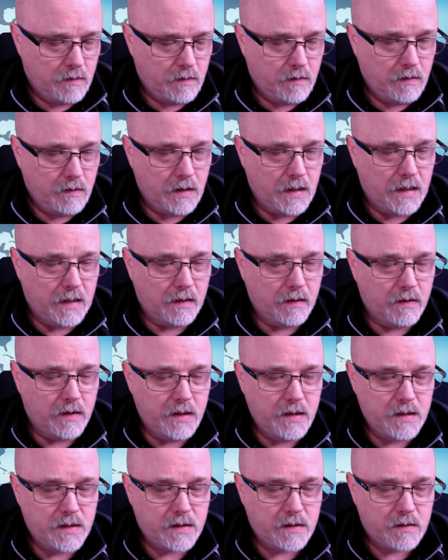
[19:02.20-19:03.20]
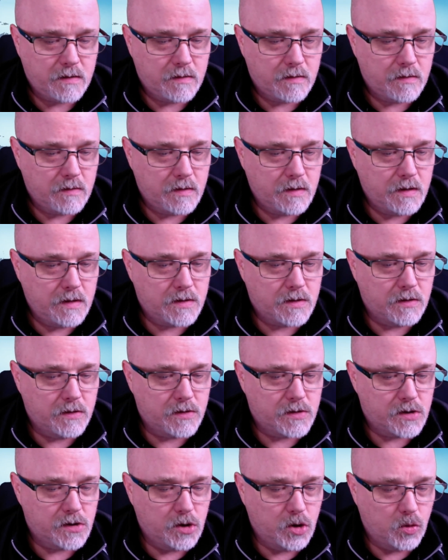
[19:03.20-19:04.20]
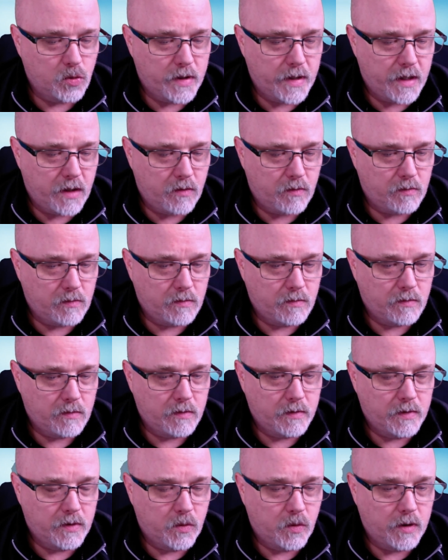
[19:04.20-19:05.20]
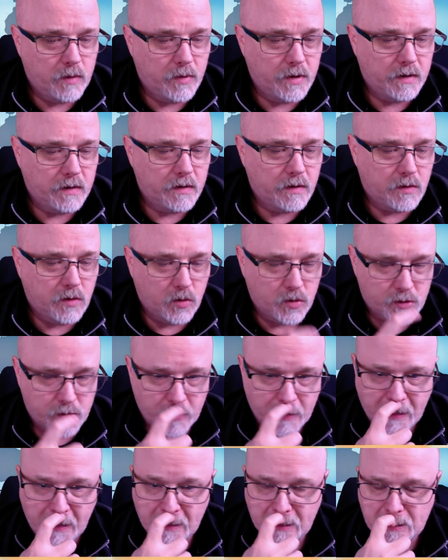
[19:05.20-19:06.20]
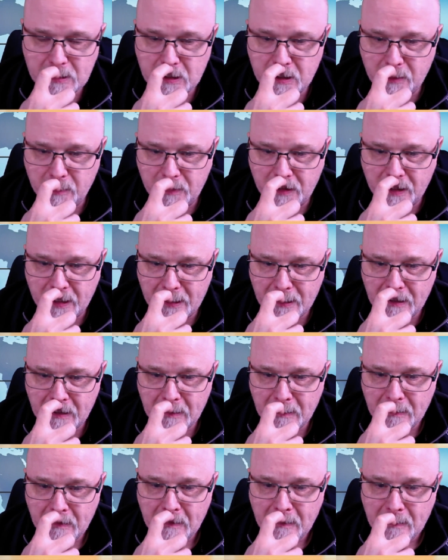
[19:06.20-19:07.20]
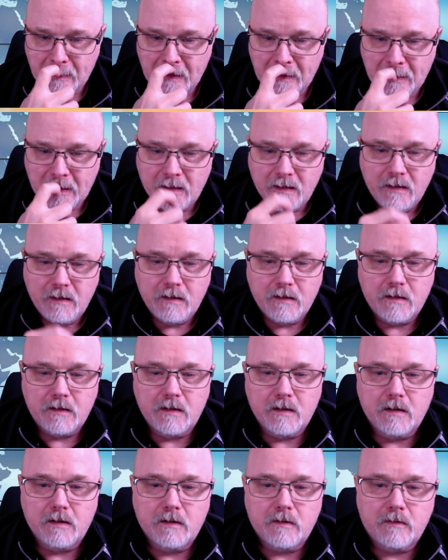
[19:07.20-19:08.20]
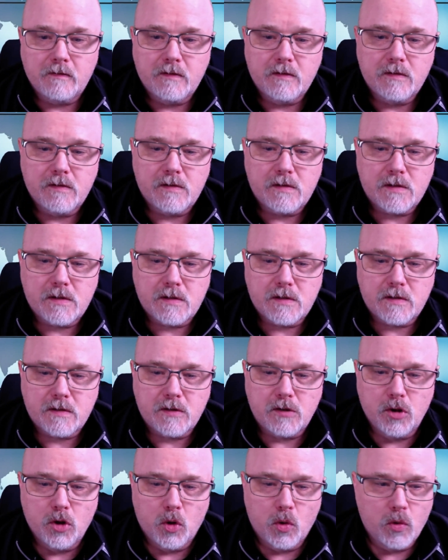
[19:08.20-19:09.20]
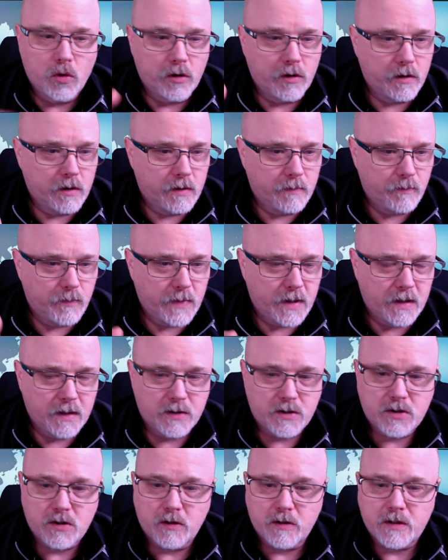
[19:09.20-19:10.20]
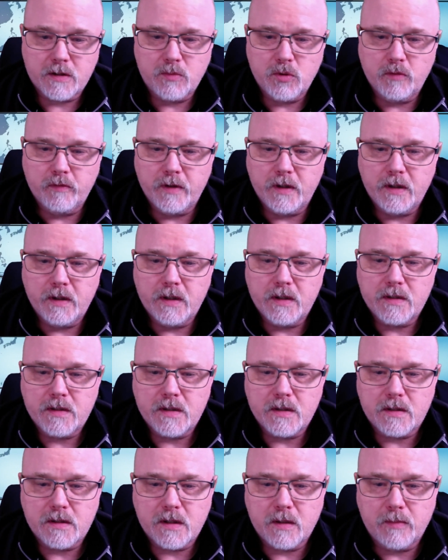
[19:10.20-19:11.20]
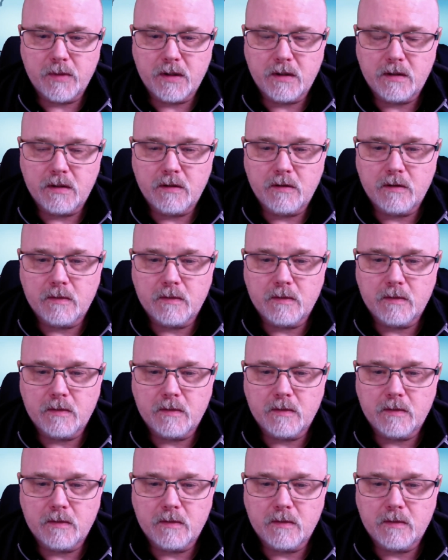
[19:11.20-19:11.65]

And this is going to slow down quite a bit. The closer it gets to the planet, the slower it starts moving in as it's coming in here.